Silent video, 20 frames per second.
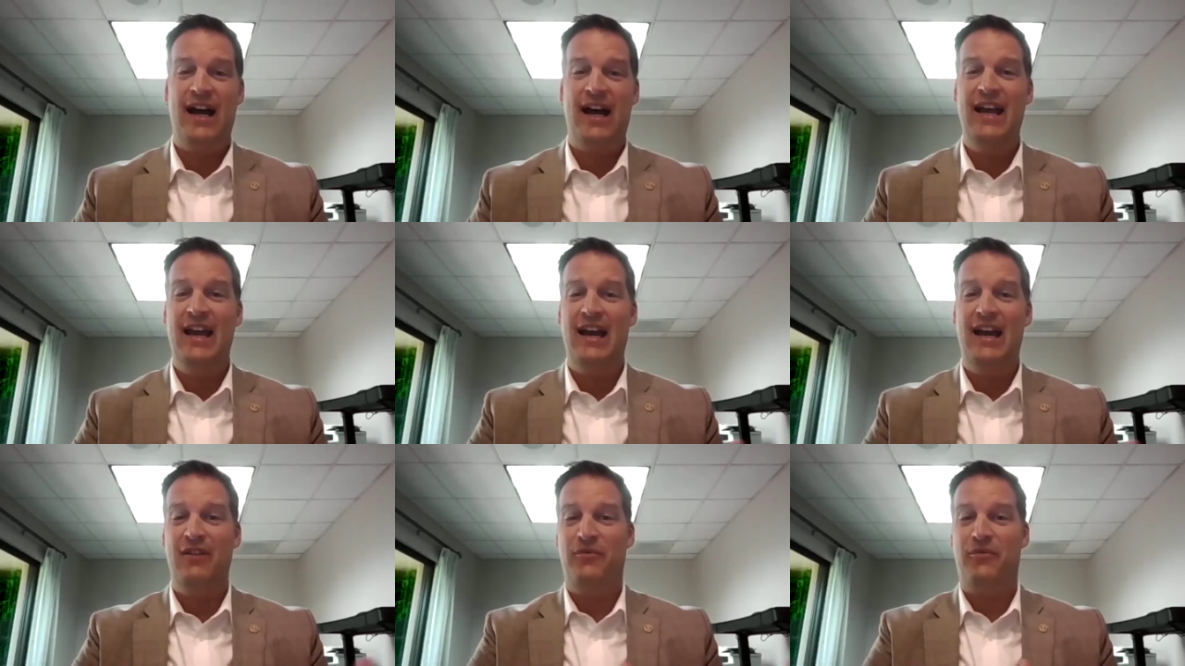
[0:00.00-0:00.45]

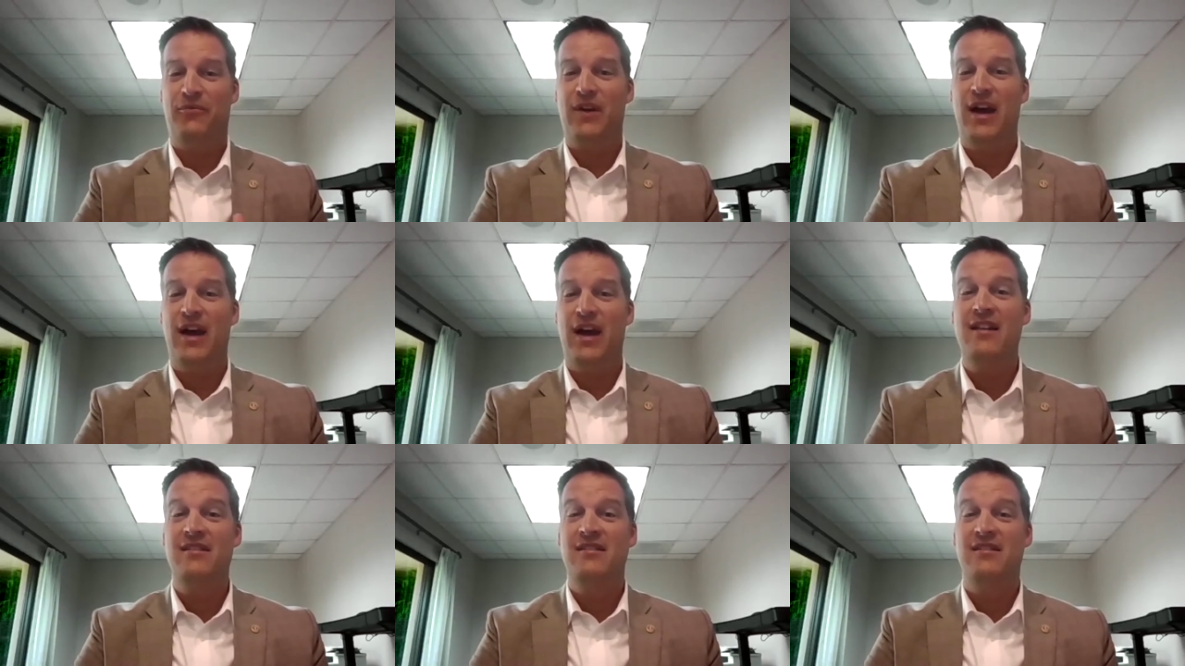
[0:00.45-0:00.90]
I had
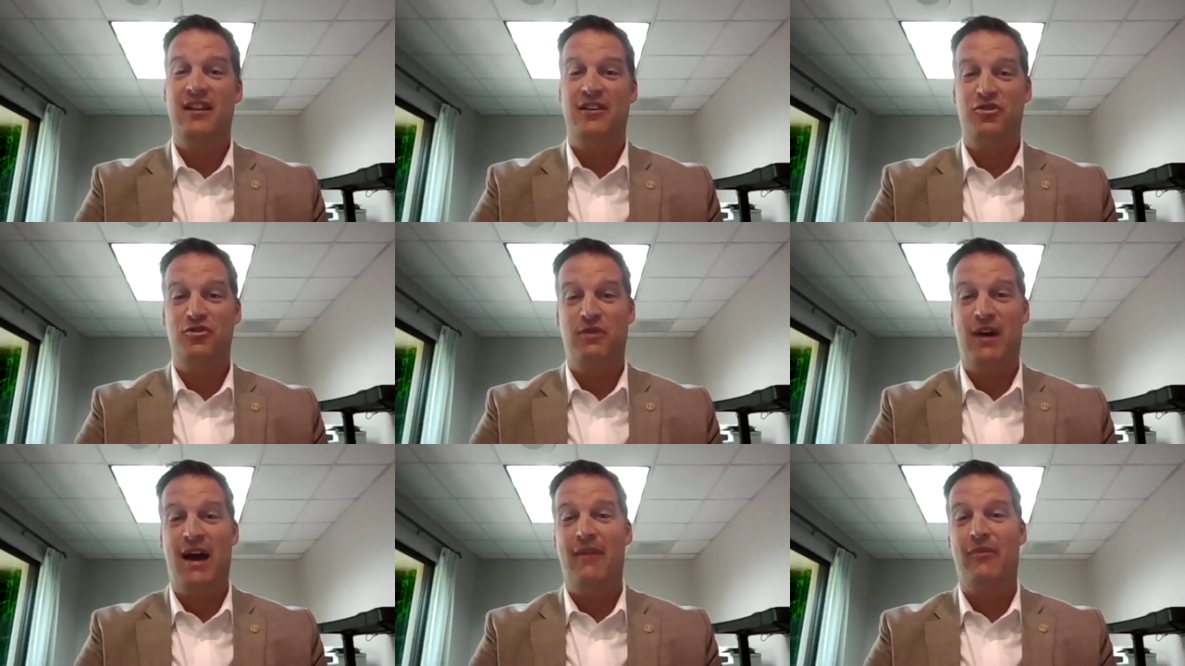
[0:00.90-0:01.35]
friends
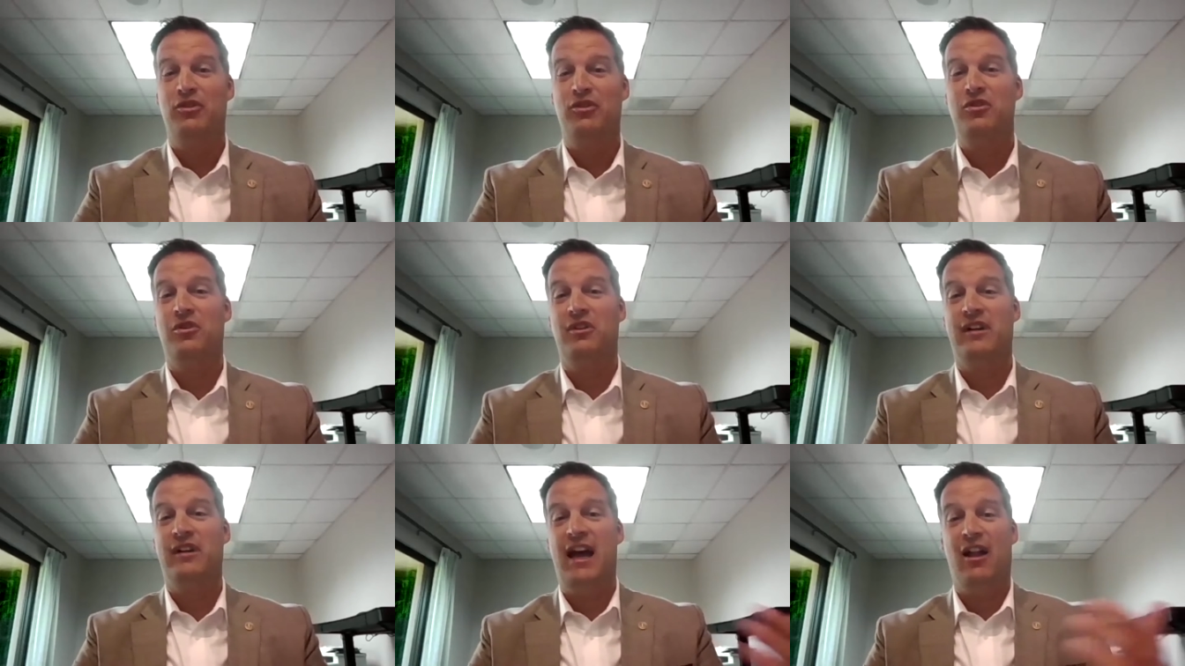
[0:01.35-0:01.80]
that traveled
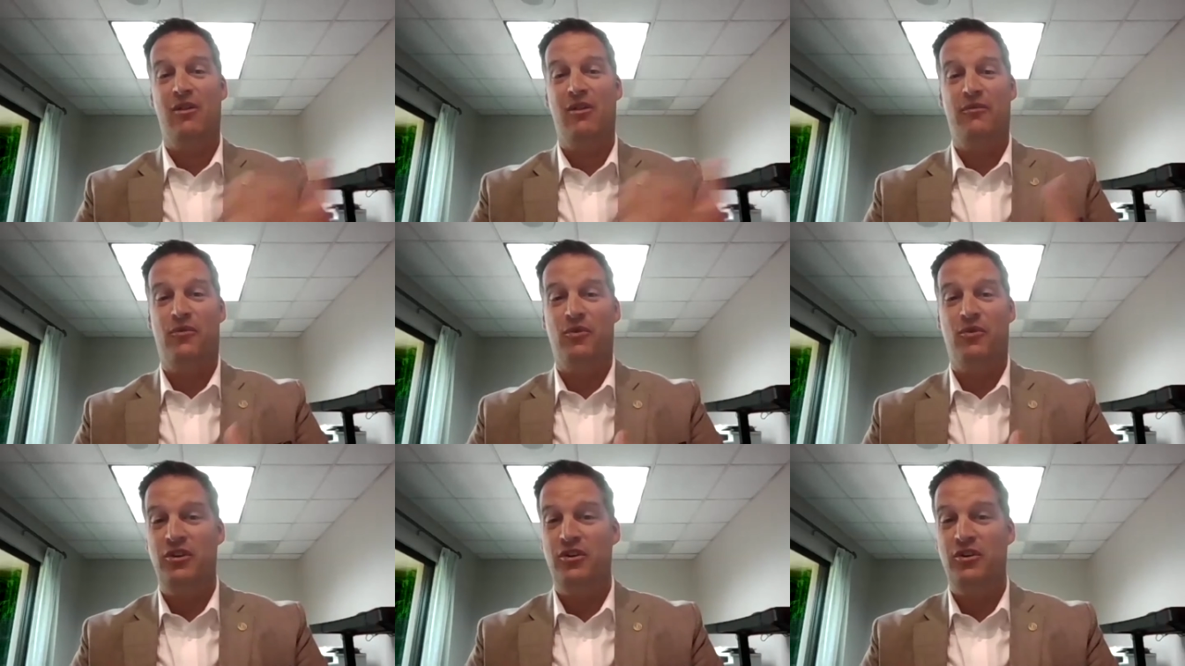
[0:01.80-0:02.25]
to
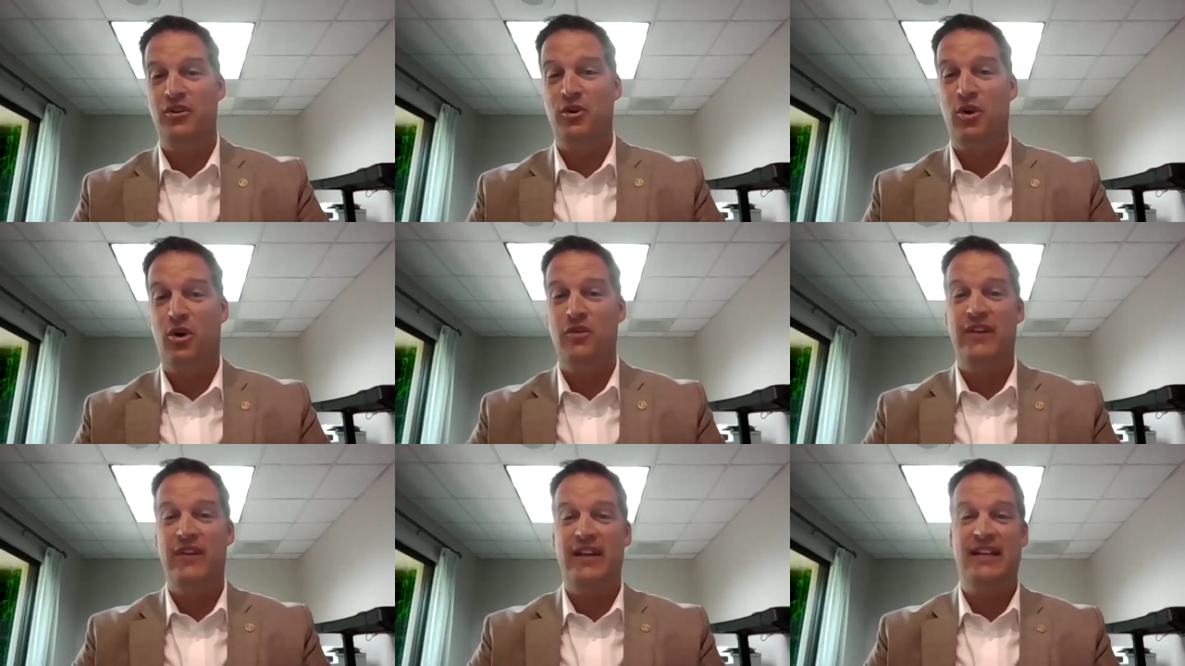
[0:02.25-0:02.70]
California to
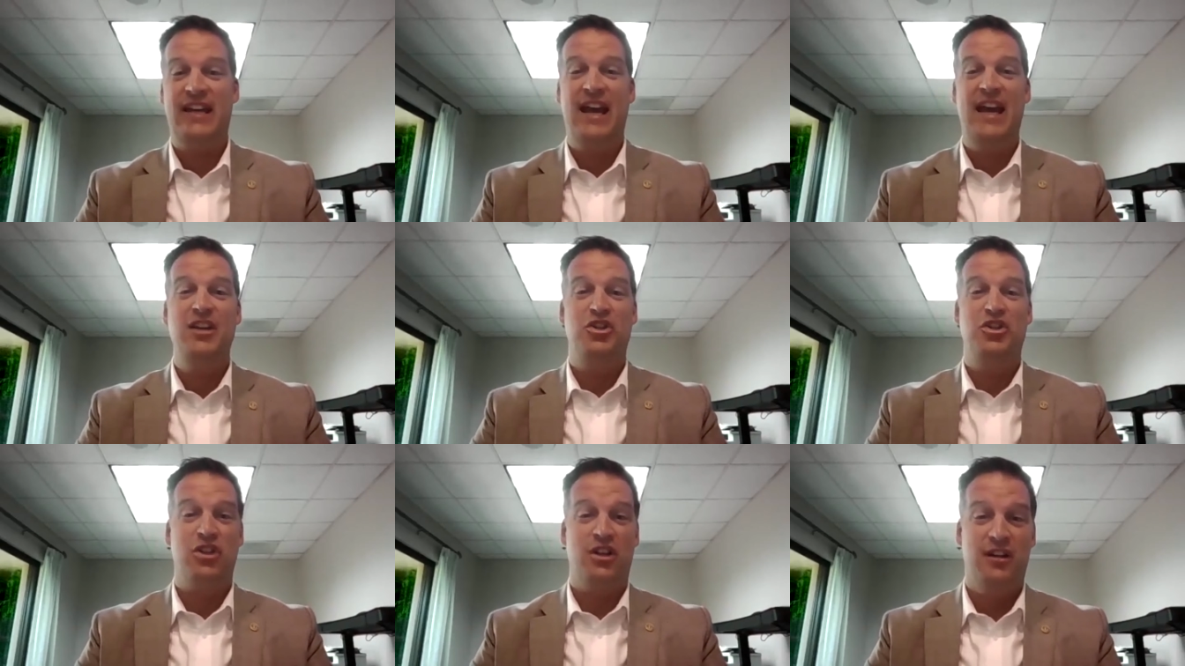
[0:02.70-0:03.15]
go on
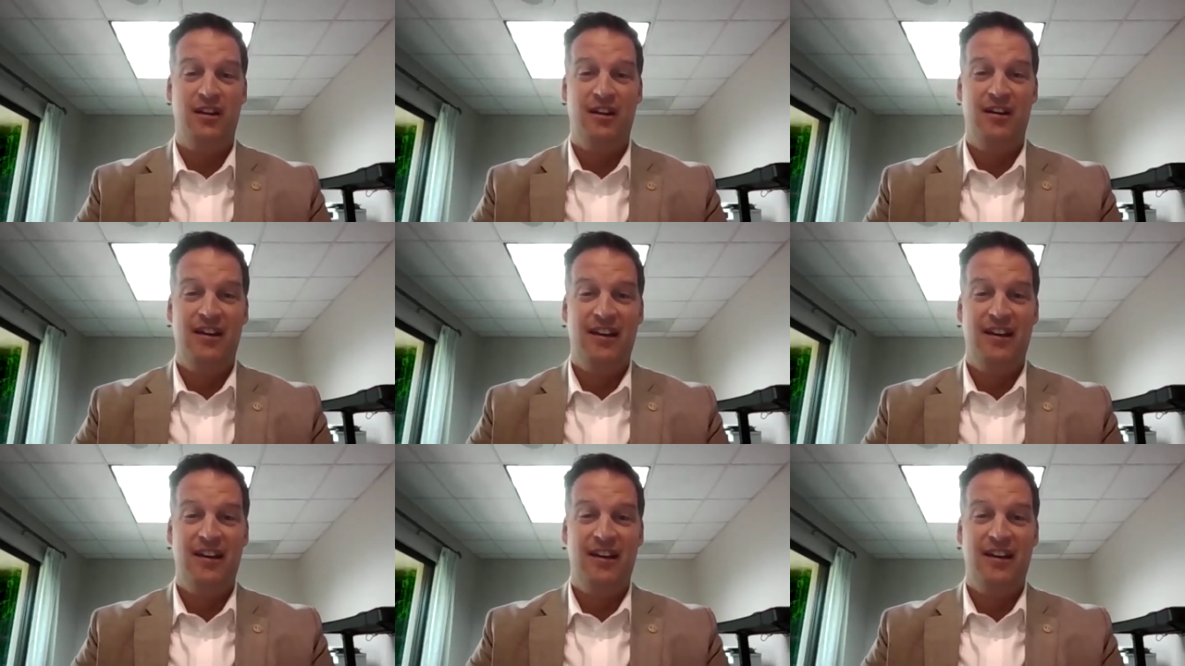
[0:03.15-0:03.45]
vacation.